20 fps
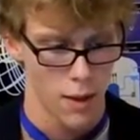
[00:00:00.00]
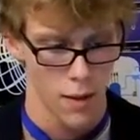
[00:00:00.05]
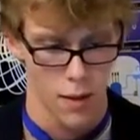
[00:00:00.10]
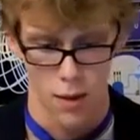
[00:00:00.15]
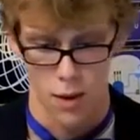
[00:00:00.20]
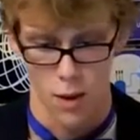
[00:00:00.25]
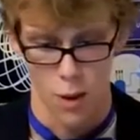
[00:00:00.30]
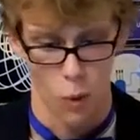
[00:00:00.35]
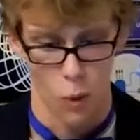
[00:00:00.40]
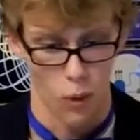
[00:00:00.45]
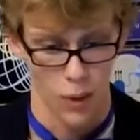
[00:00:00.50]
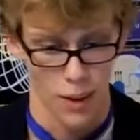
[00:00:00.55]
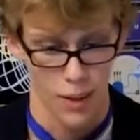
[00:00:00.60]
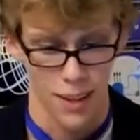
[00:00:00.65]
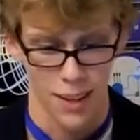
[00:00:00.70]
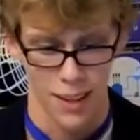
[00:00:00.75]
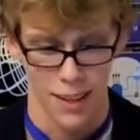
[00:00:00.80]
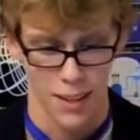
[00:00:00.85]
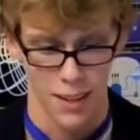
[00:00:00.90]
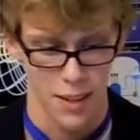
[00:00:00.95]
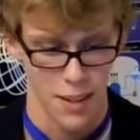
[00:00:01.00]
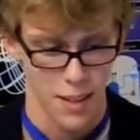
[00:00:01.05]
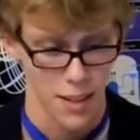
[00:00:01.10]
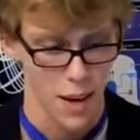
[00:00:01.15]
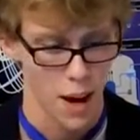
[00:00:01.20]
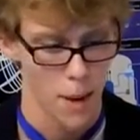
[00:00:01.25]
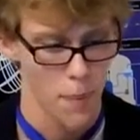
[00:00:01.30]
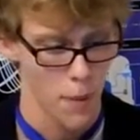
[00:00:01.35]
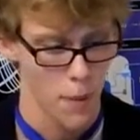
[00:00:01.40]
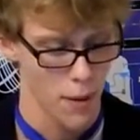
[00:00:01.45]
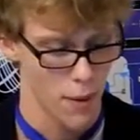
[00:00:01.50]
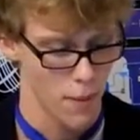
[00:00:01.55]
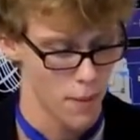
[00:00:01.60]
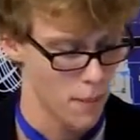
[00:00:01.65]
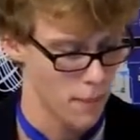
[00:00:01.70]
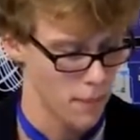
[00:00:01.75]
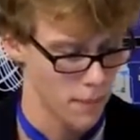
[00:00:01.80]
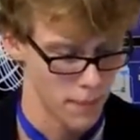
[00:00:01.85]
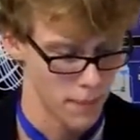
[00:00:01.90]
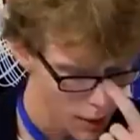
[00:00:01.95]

no one can stop them.